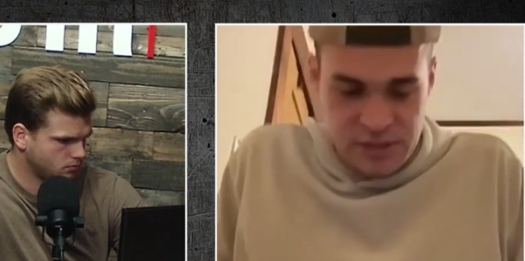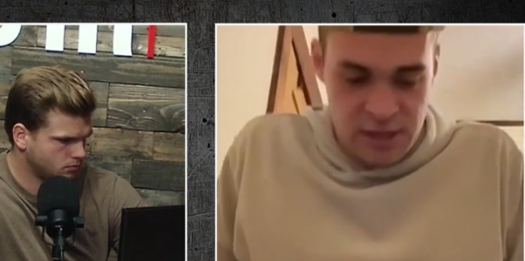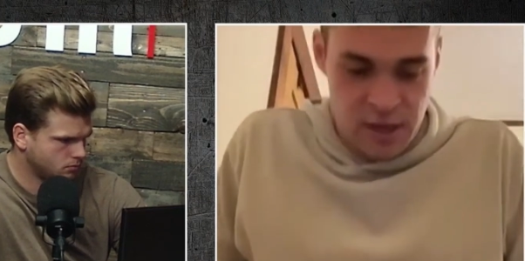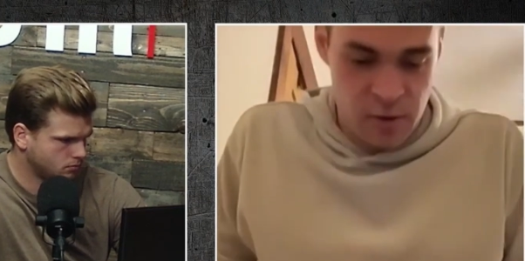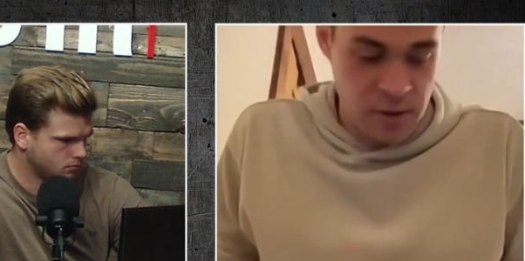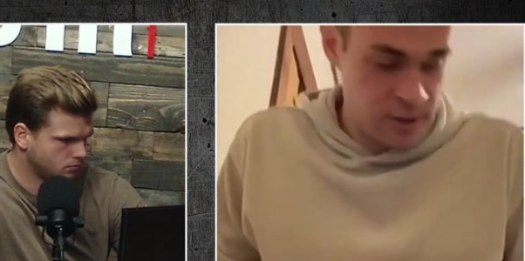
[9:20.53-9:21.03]

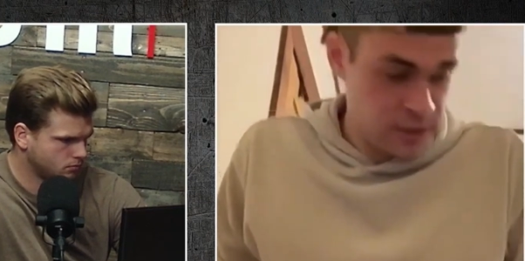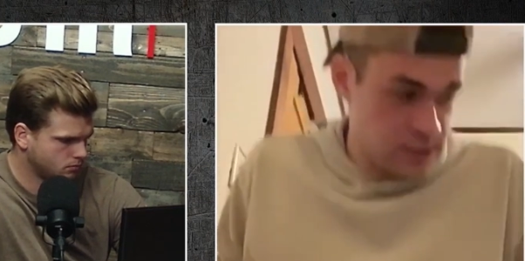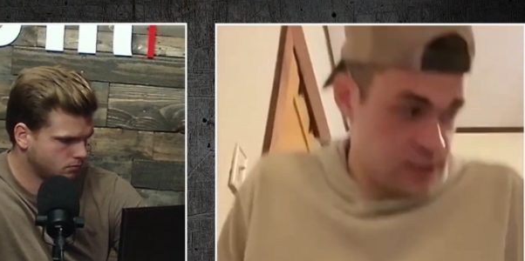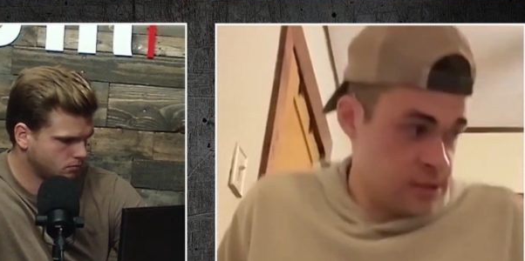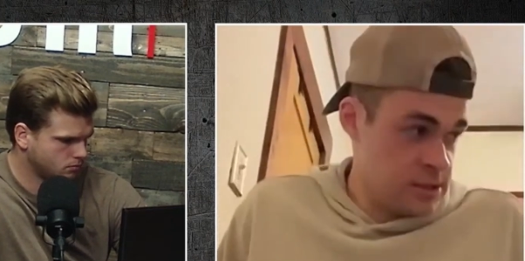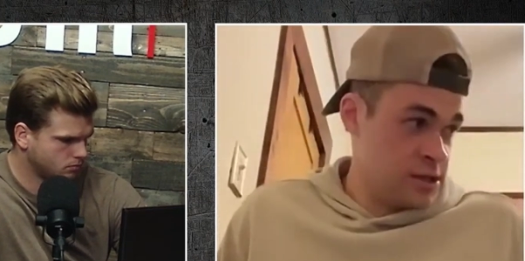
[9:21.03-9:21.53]
Speaker 1: So
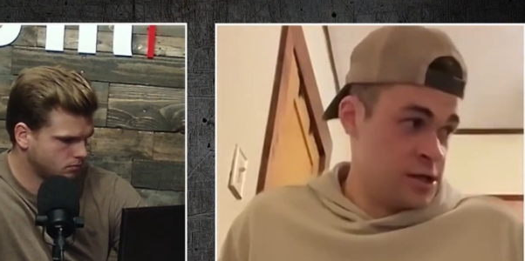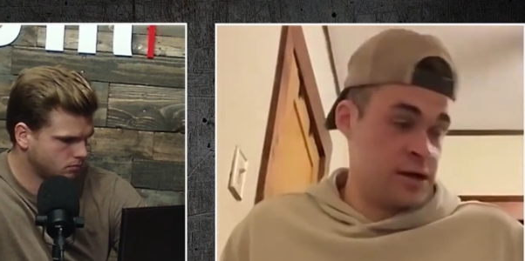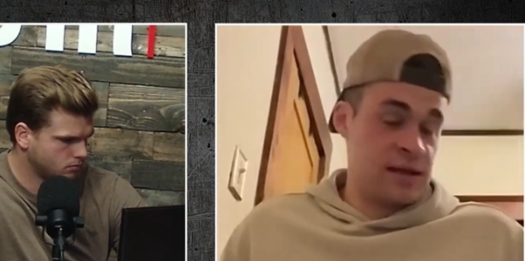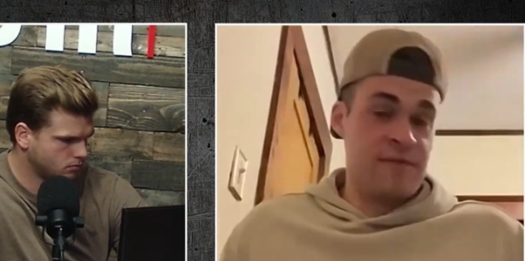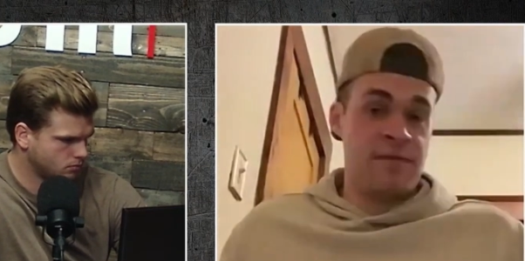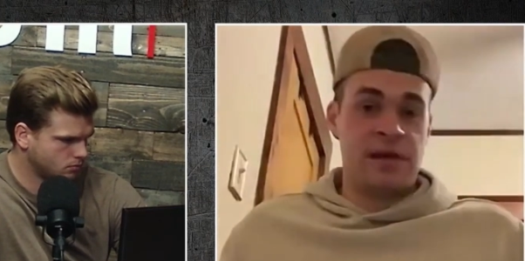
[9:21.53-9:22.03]

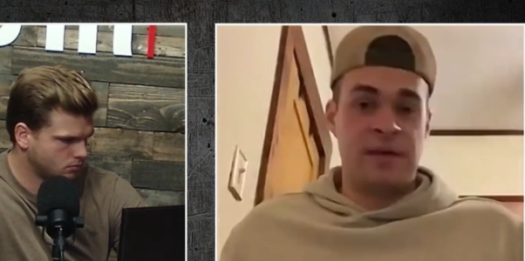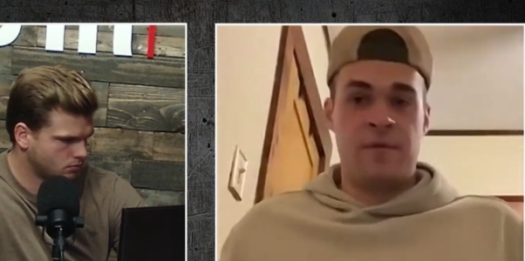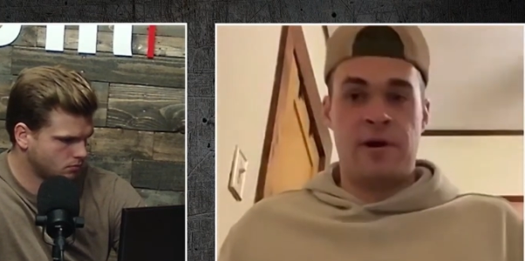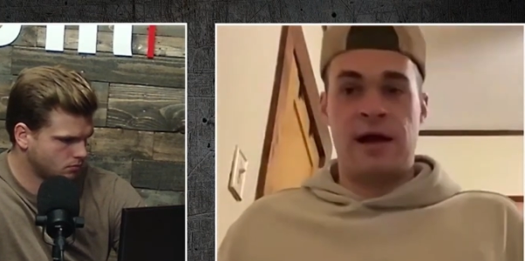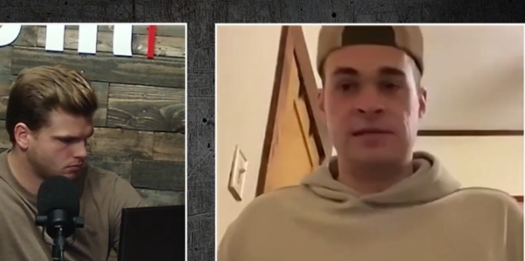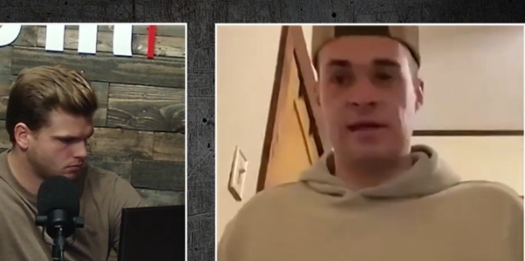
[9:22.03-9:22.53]
you definitely
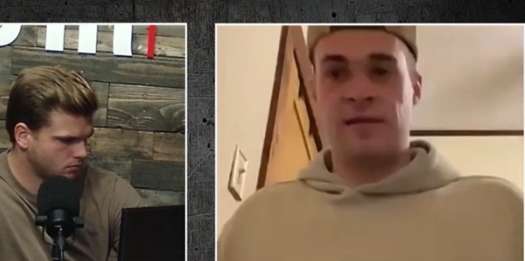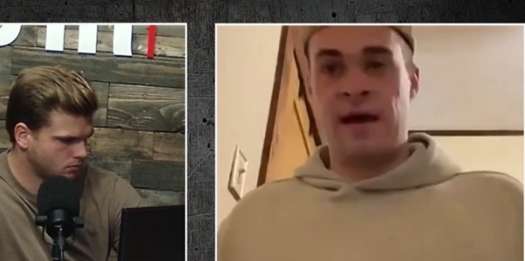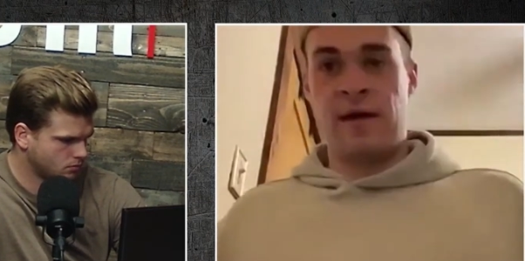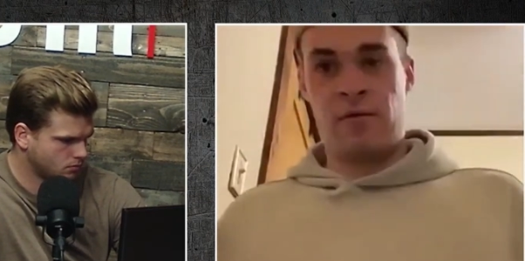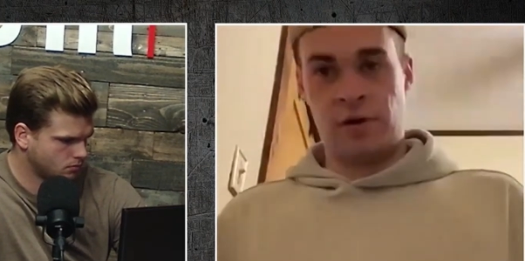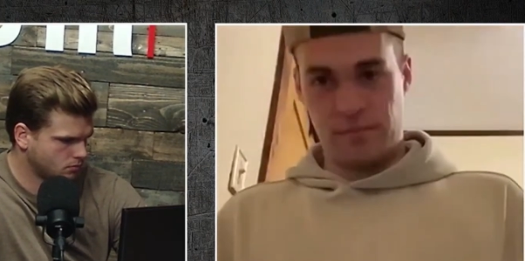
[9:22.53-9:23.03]
keep your eyes on
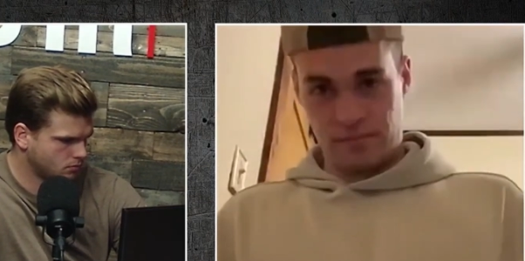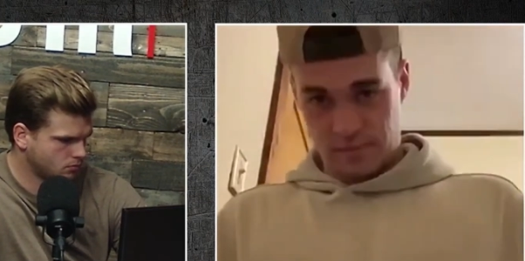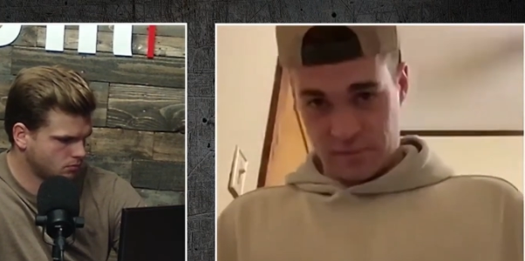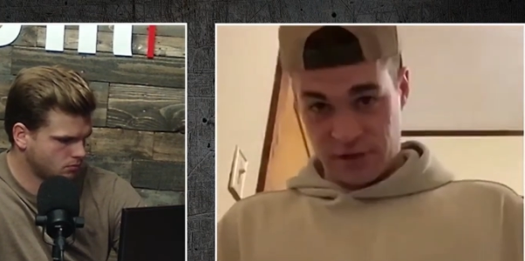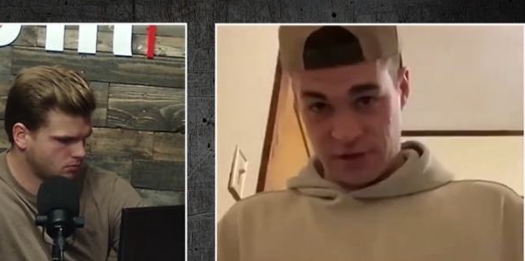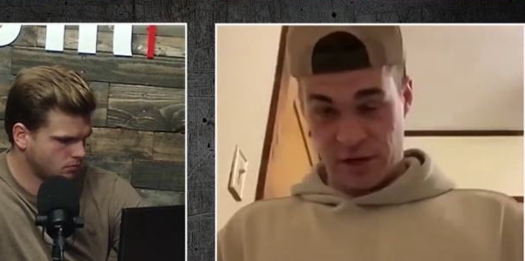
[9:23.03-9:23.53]
that one.
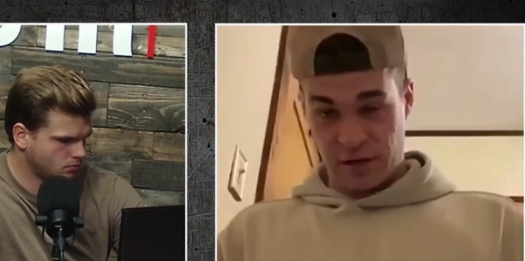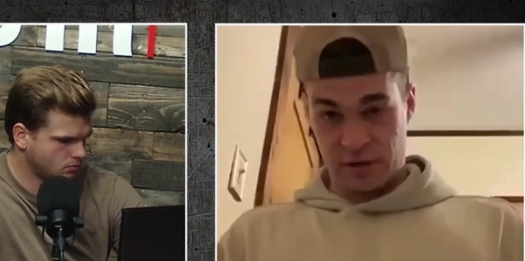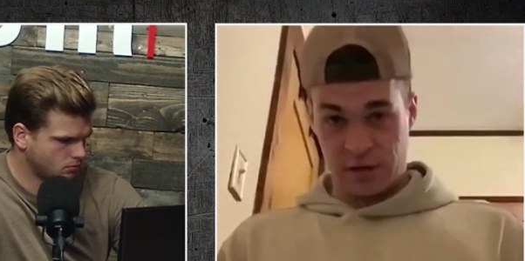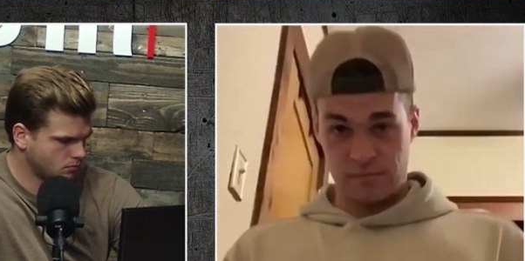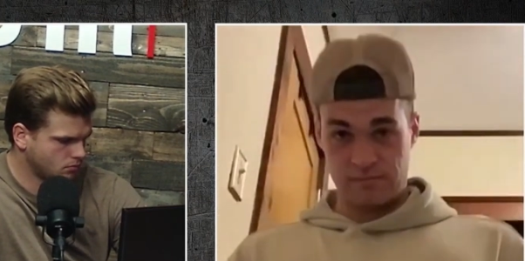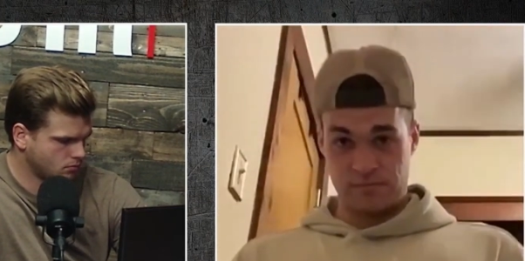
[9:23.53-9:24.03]

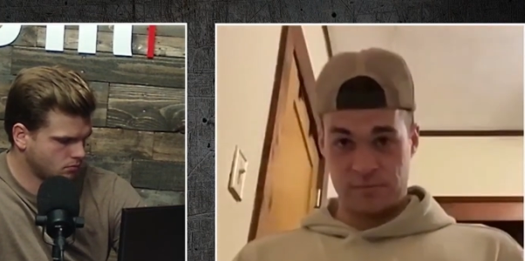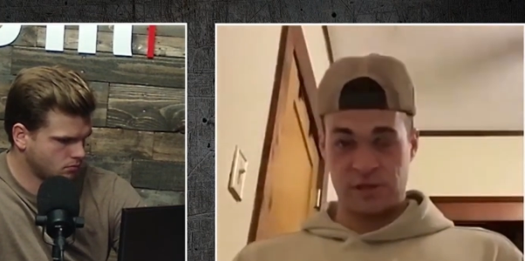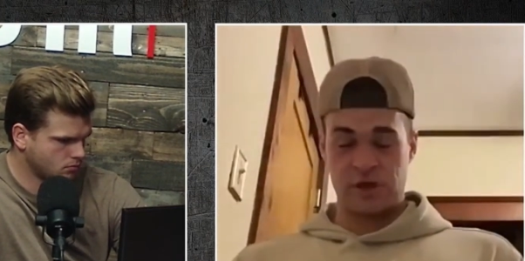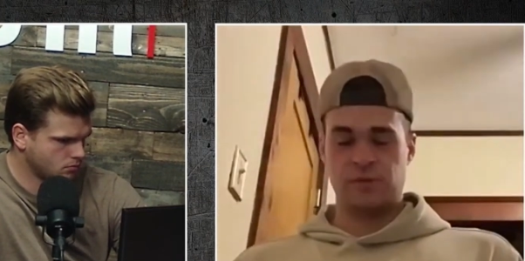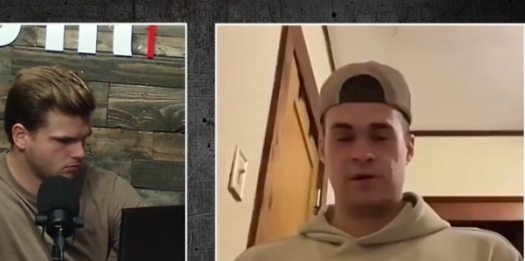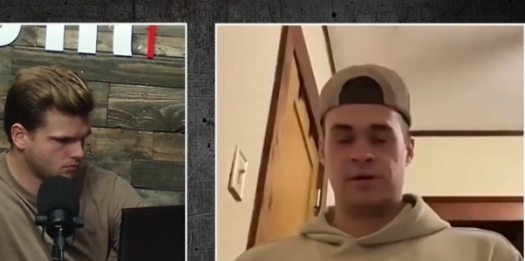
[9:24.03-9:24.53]
Certainly.
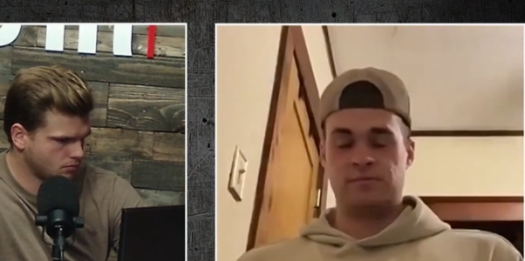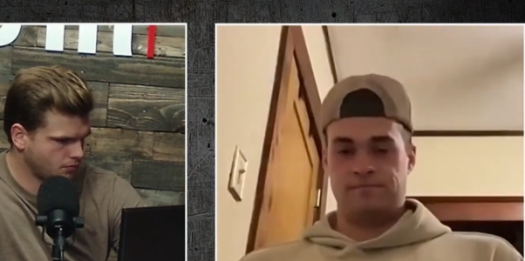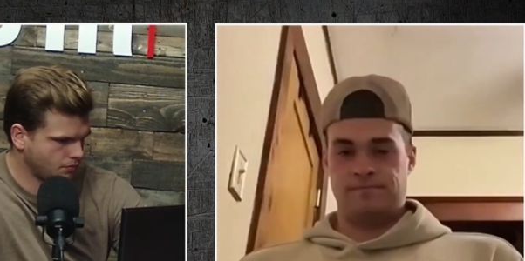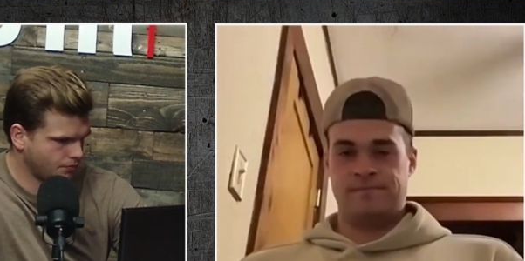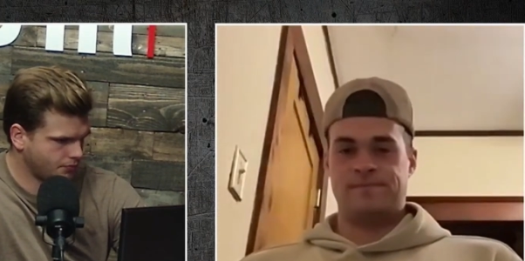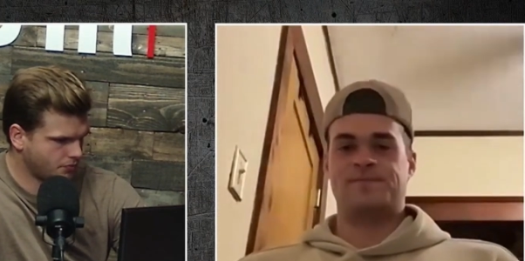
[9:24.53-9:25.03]
Excuse
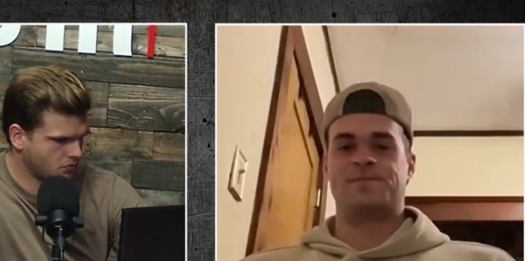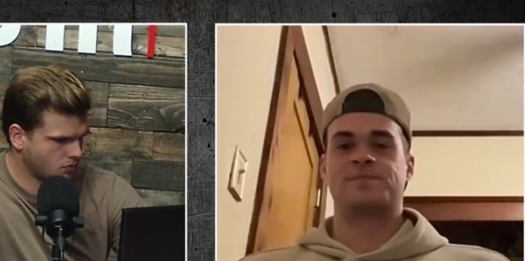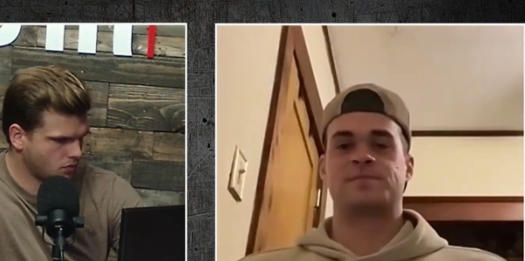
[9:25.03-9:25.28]
me.